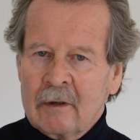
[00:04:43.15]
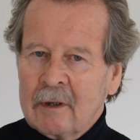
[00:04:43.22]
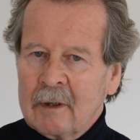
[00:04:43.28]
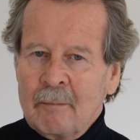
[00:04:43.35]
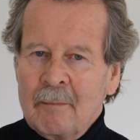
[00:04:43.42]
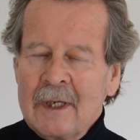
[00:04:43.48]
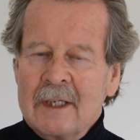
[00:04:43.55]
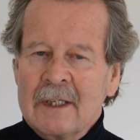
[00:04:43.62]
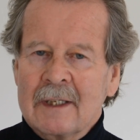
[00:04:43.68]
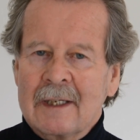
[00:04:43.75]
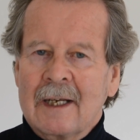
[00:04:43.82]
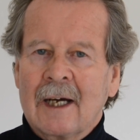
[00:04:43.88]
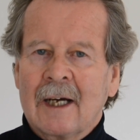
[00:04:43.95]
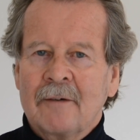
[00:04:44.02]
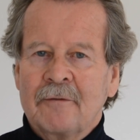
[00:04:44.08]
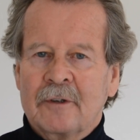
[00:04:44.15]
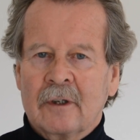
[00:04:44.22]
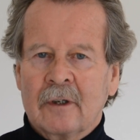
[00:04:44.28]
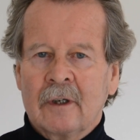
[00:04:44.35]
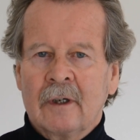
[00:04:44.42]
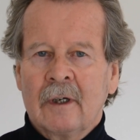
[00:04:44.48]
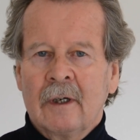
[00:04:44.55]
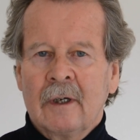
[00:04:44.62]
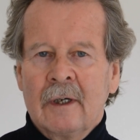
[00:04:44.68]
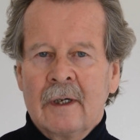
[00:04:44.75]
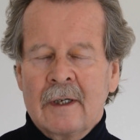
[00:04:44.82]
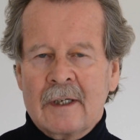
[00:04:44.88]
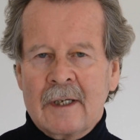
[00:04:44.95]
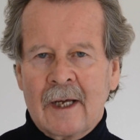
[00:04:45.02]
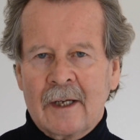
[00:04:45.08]
immediately after
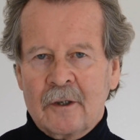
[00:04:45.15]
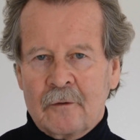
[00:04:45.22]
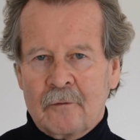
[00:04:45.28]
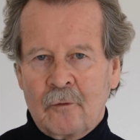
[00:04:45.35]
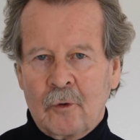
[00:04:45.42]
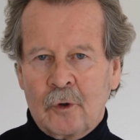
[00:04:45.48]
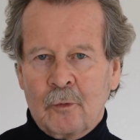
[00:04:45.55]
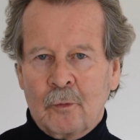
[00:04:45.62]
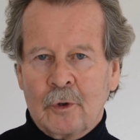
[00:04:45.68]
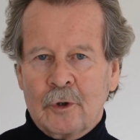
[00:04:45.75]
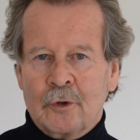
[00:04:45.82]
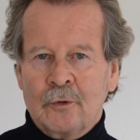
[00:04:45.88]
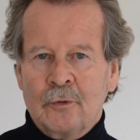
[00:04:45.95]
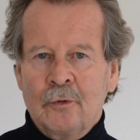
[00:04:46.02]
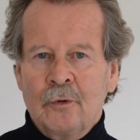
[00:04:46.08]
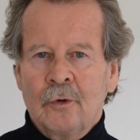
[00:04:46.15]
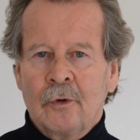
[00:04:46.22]
the end of World War II,